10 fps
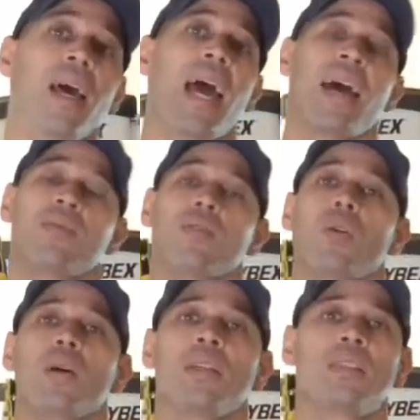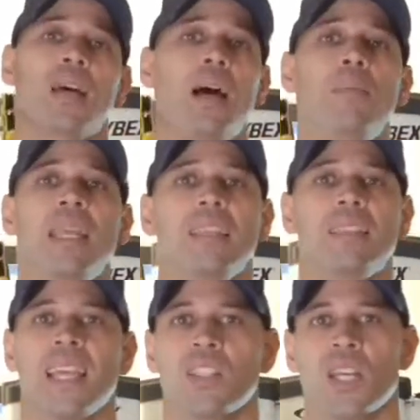As always, I'm Eddie
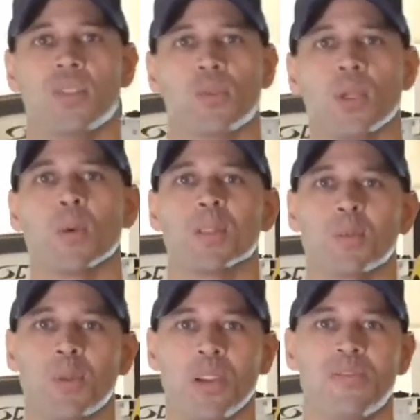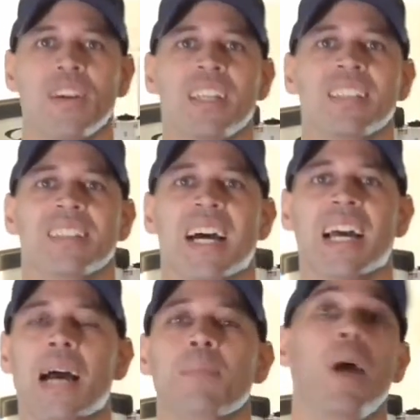Sanchez at
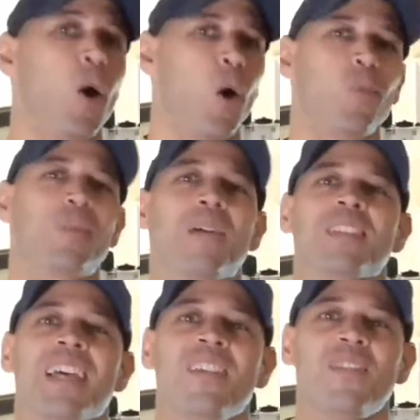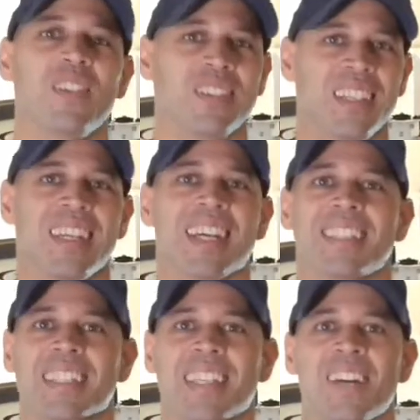USMarineFitness.com. Hope that was helpful. See you guys
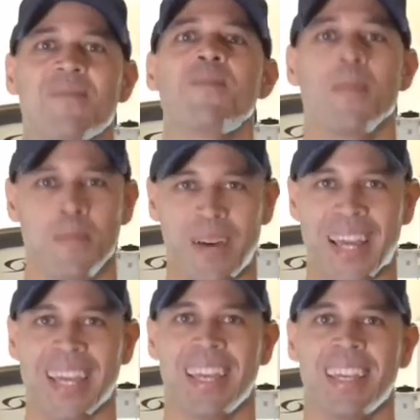next time. Bye.